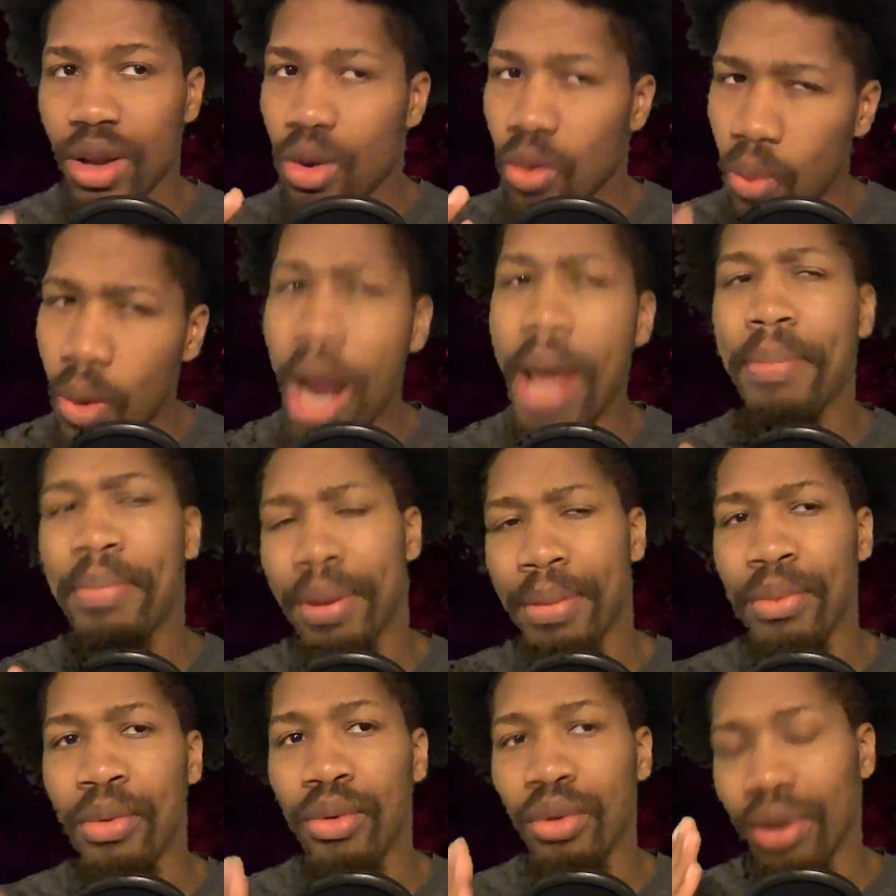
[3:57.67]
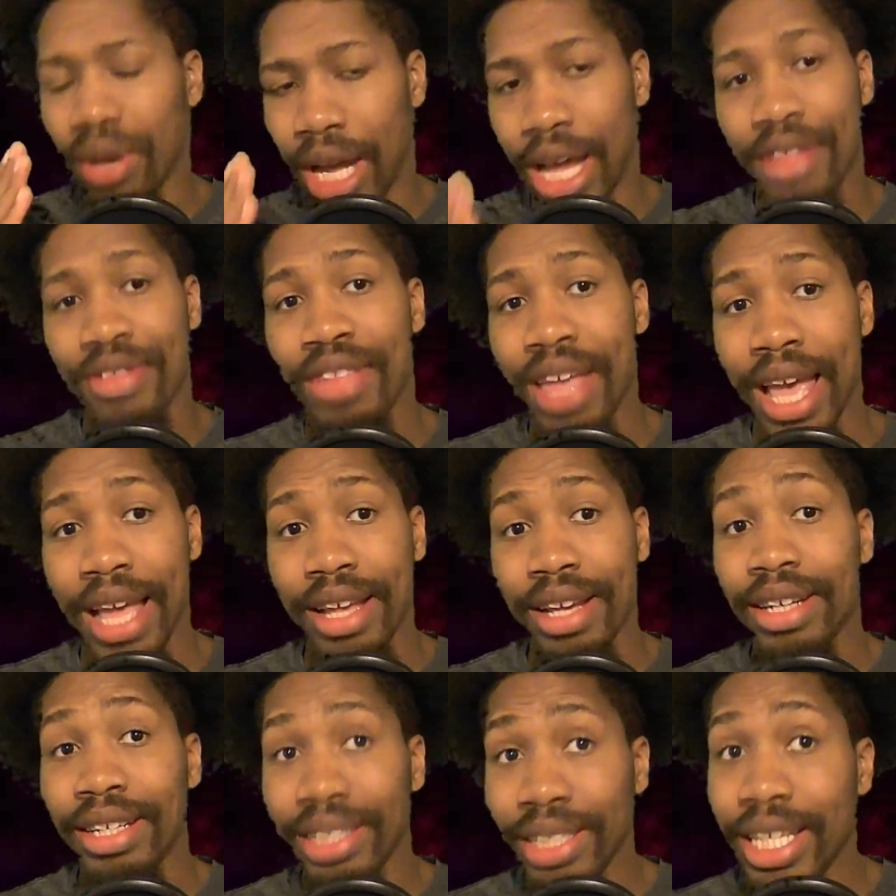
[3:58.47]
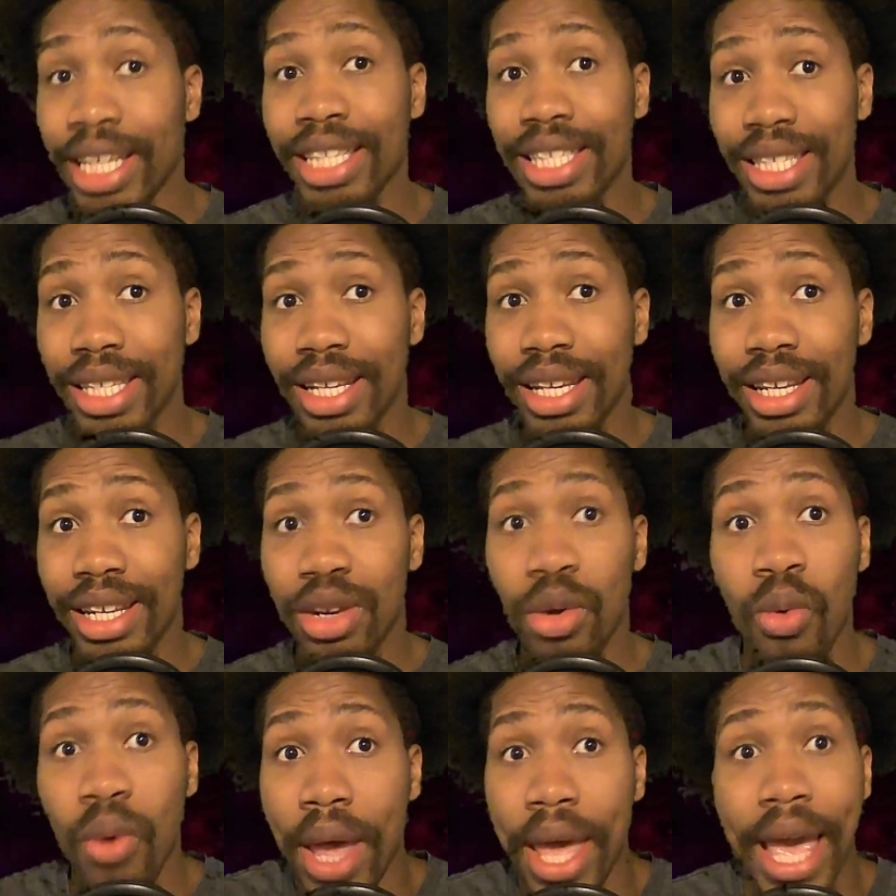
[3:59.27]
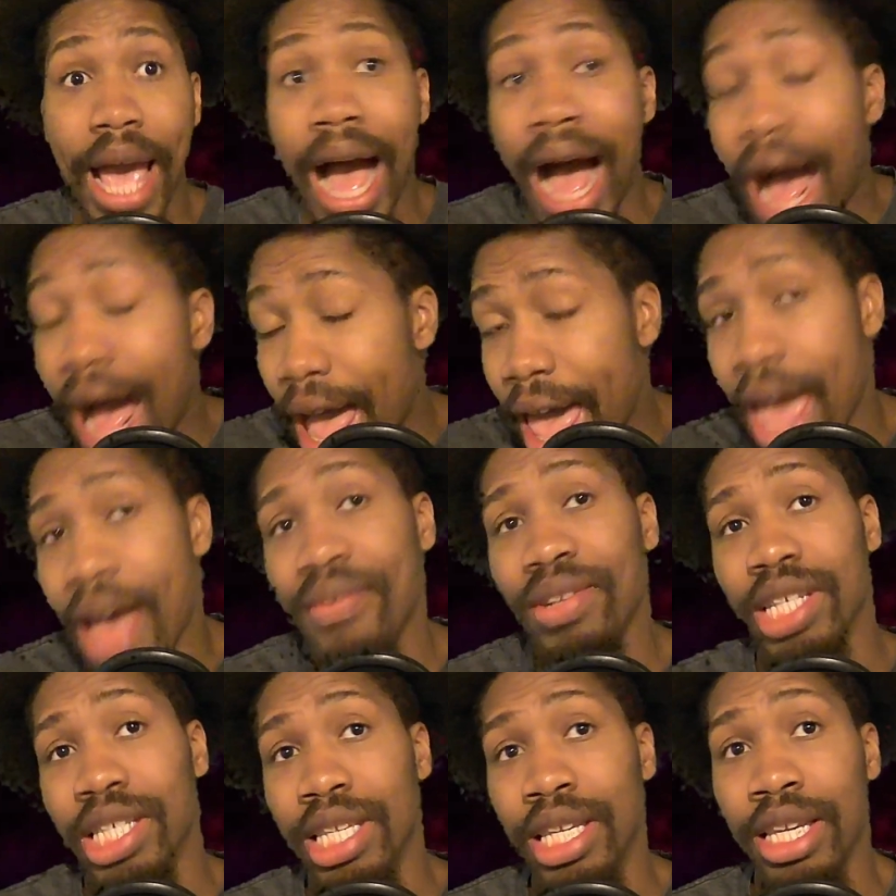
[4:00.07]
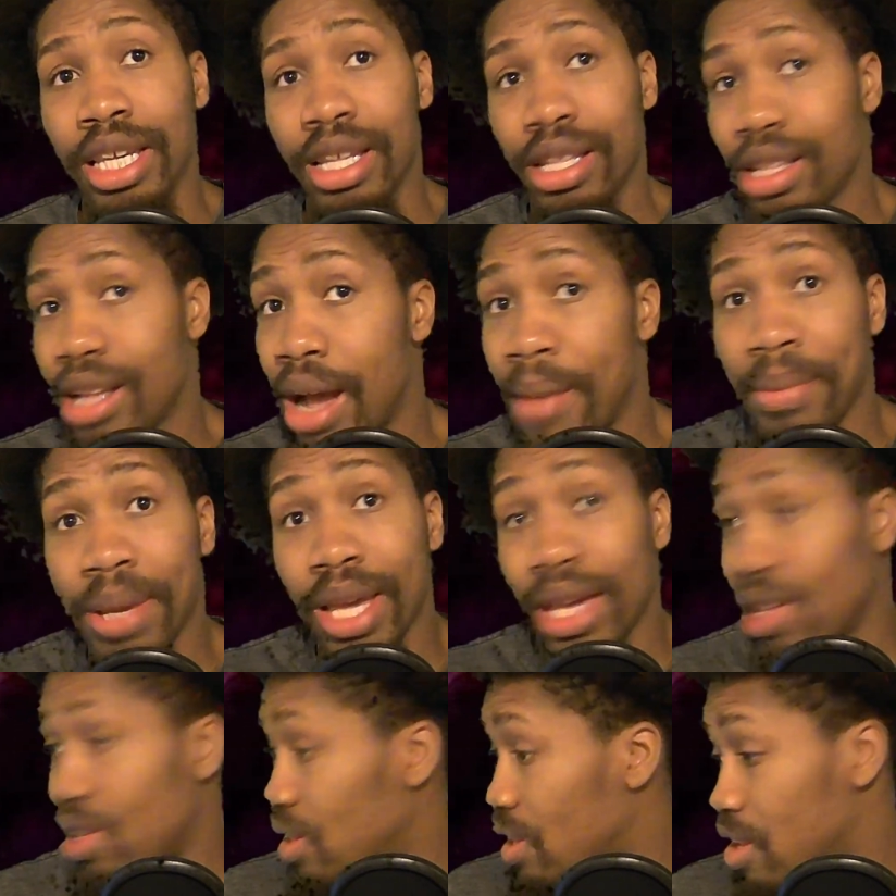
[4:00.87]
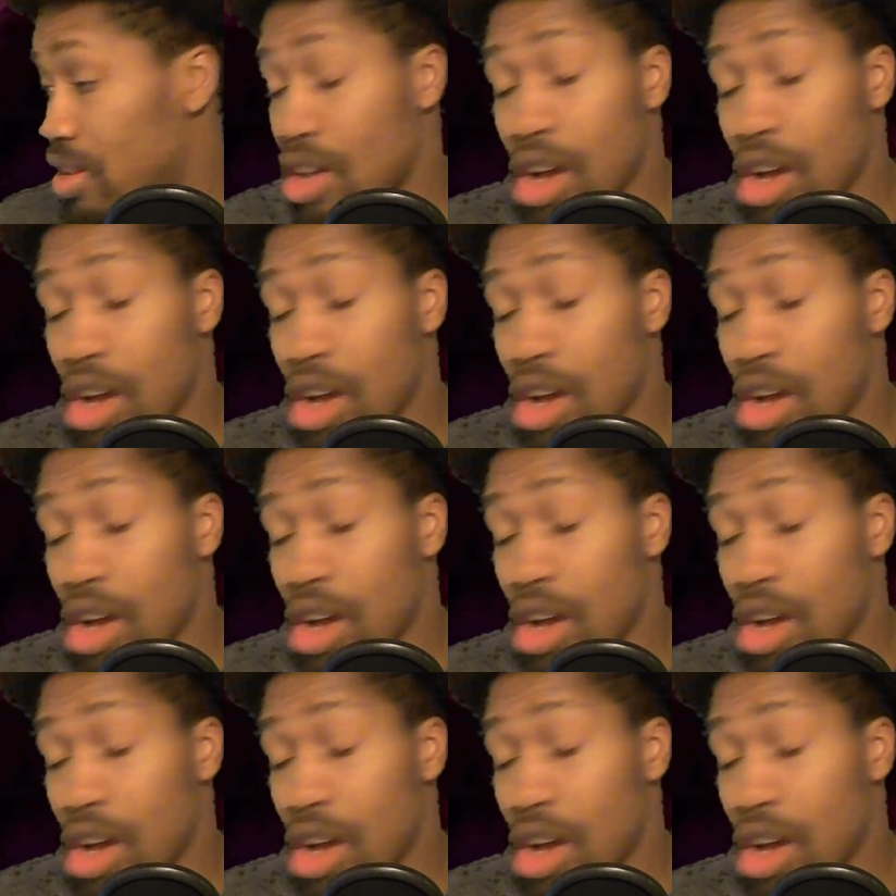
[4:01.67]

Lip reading: white people like that, at least the way I haven't seen. I mean, if y'all